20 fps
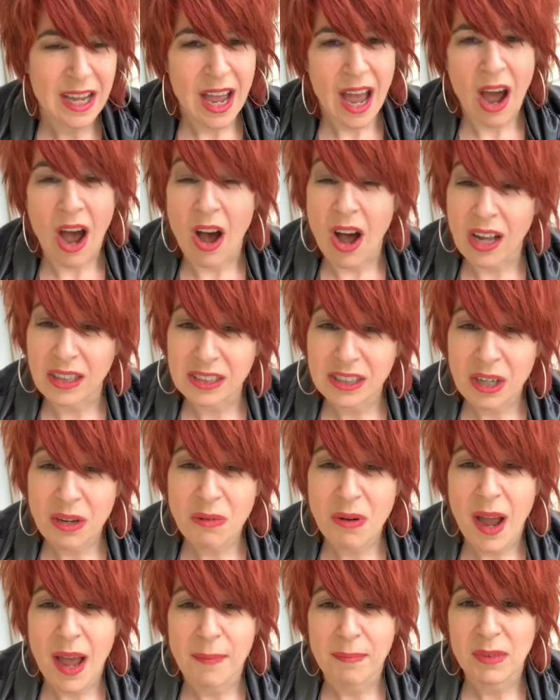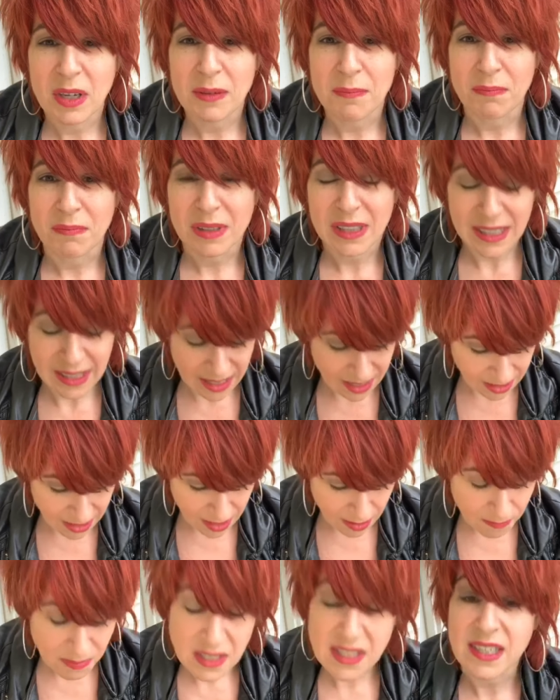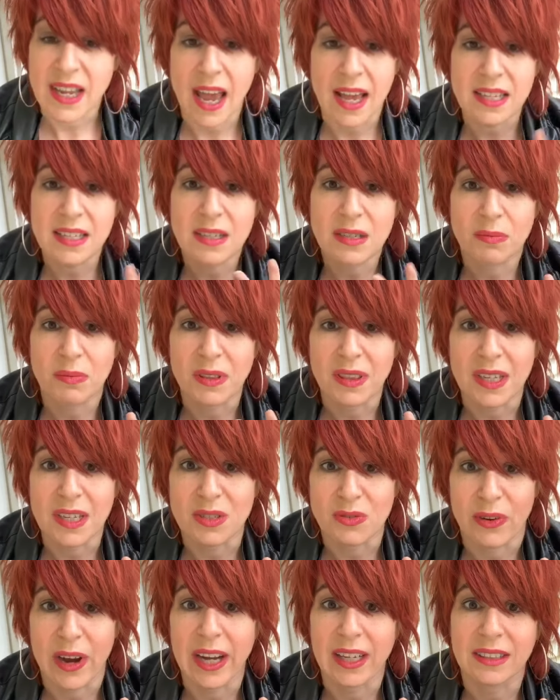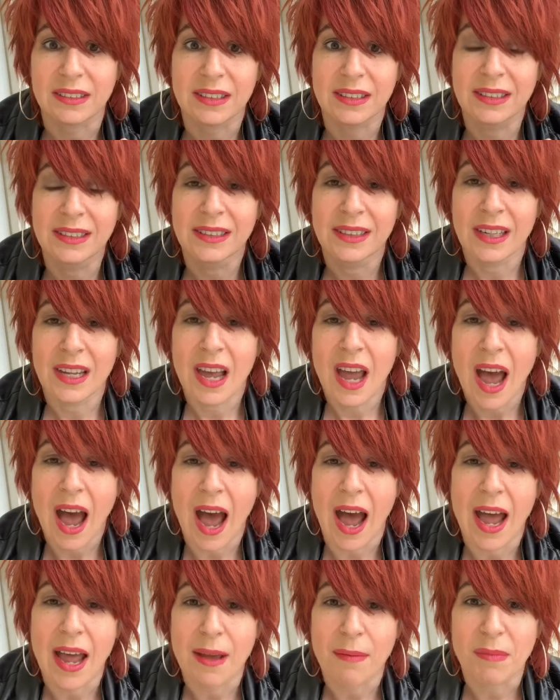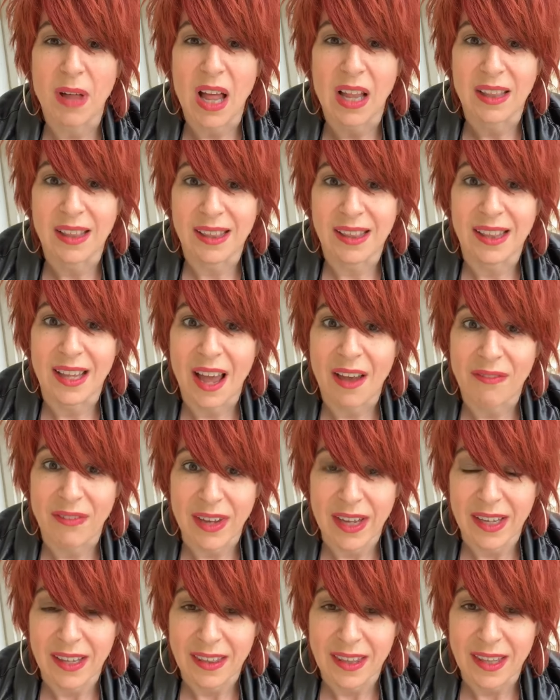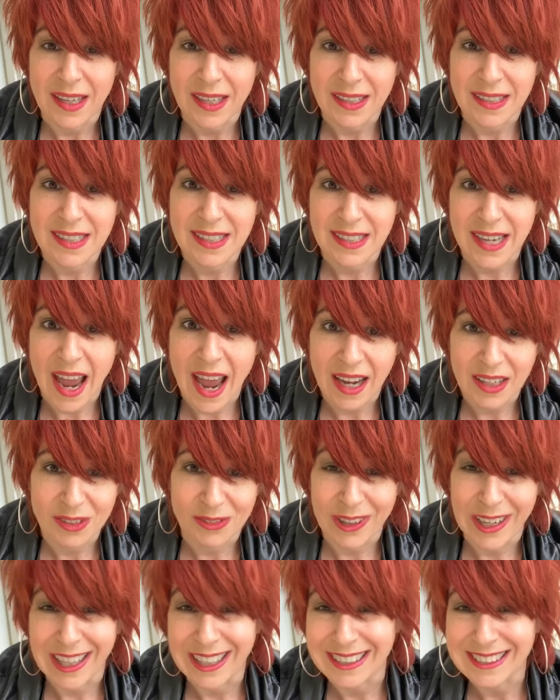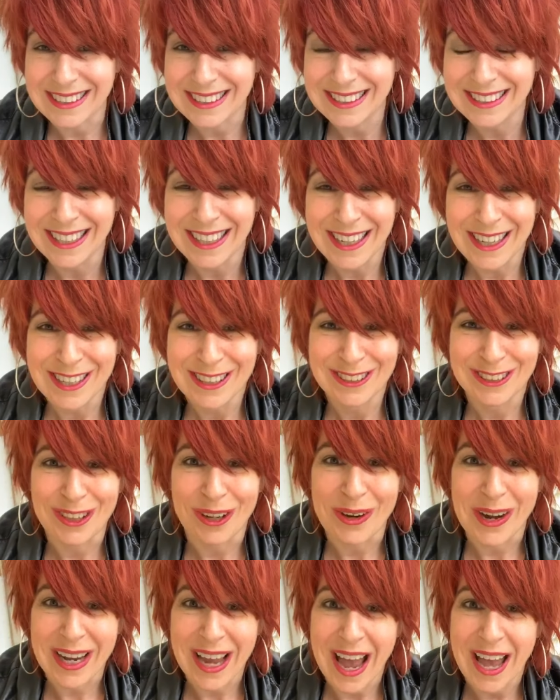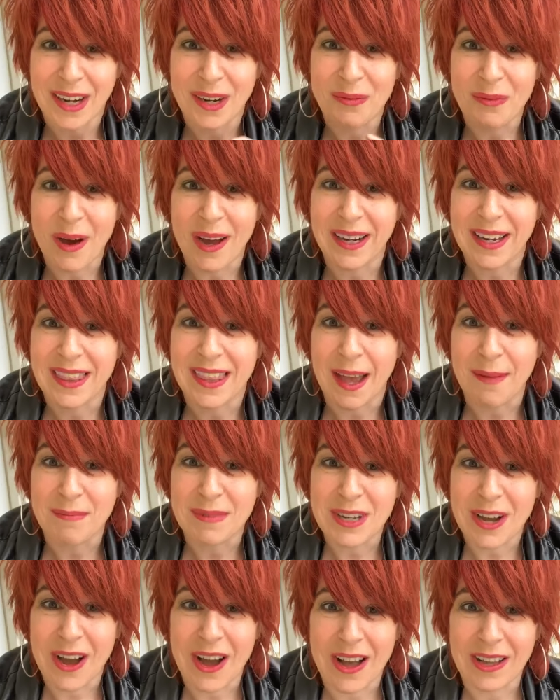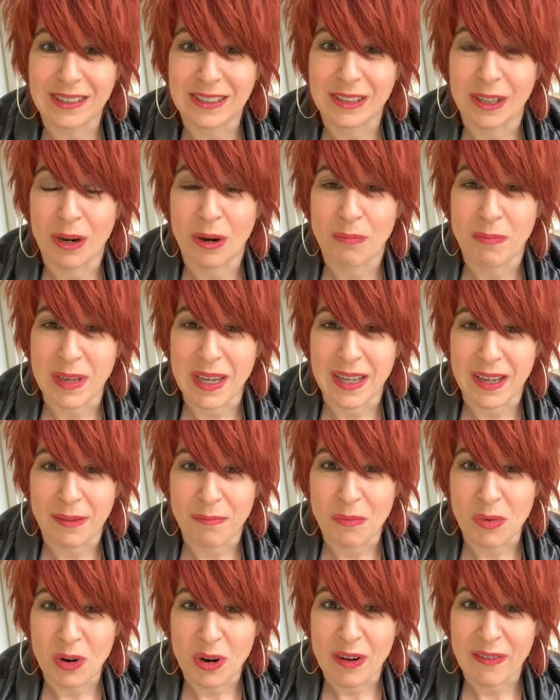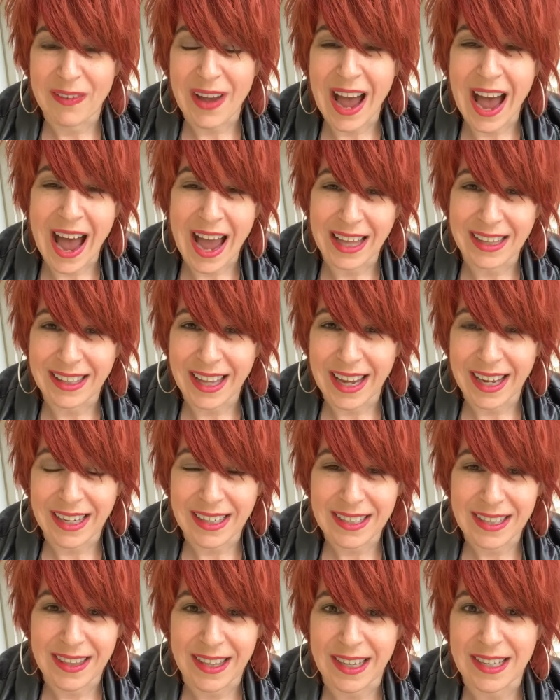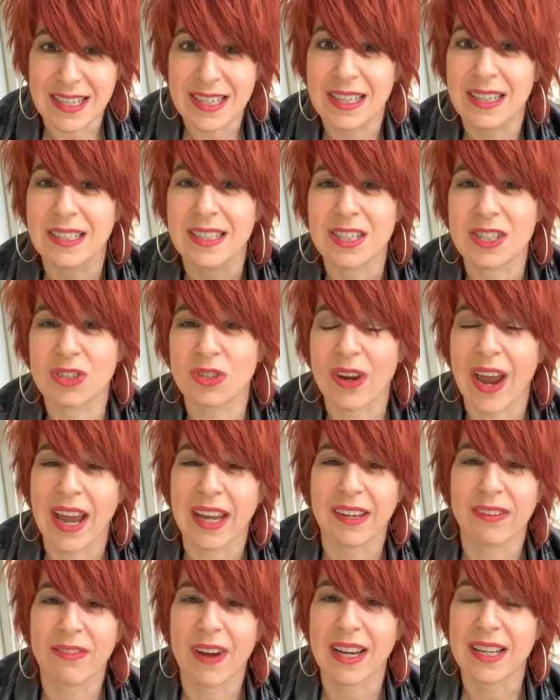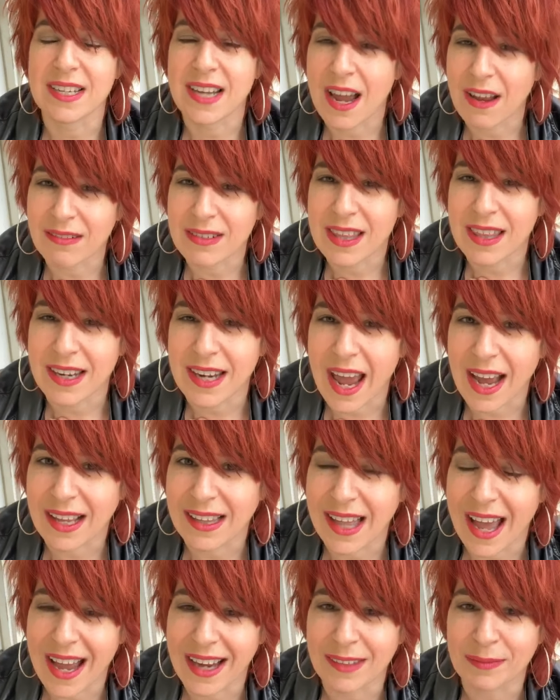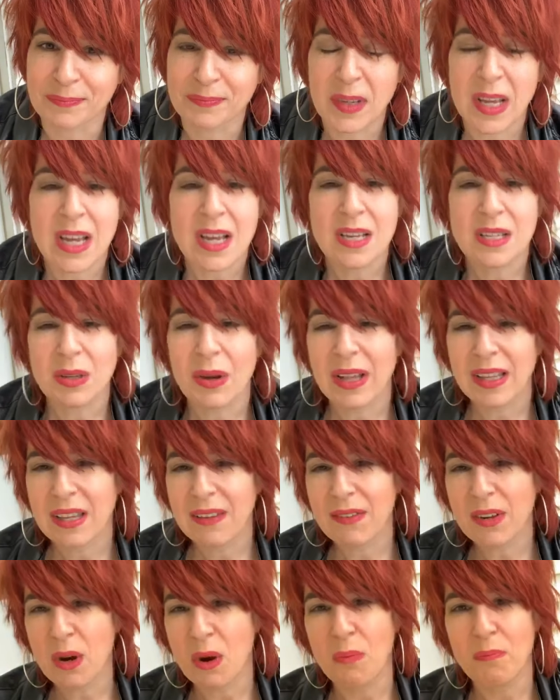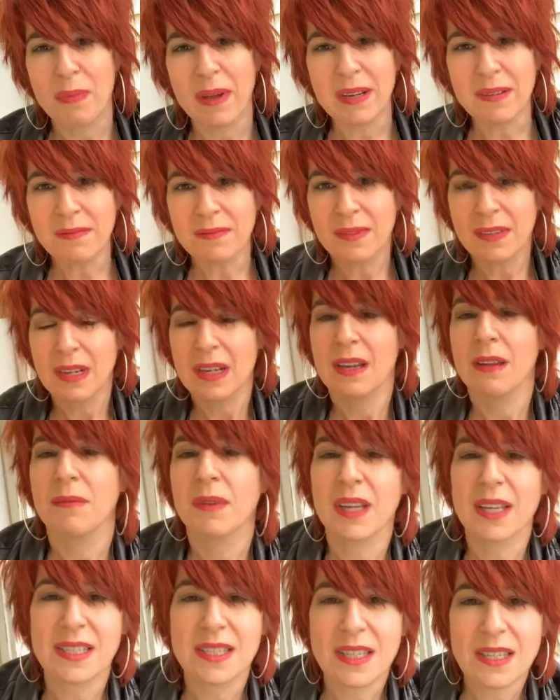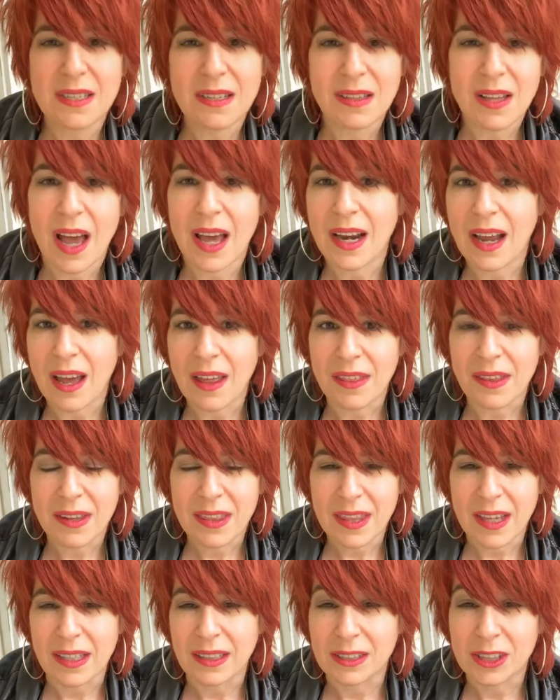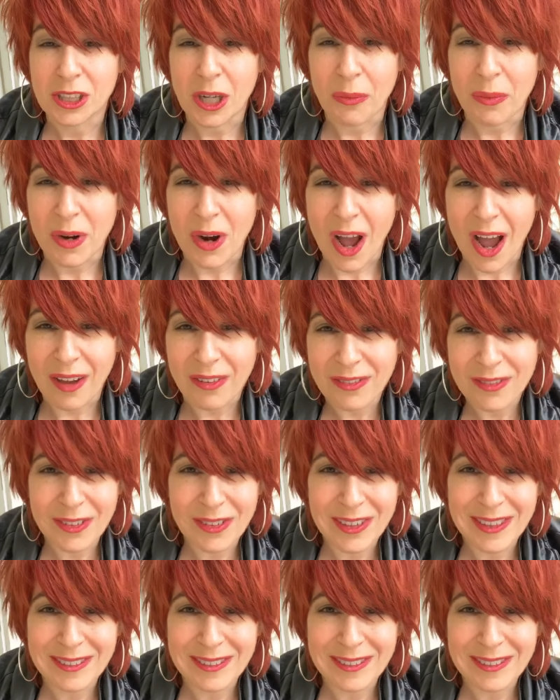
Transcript: Also, I'm completely obsessed with these rings. I am loving these stacked rings. So I kind of wanted them to also be more of a highlight than to just drag you right down to the neckline. So I leave it open because there's a lot of other things showing off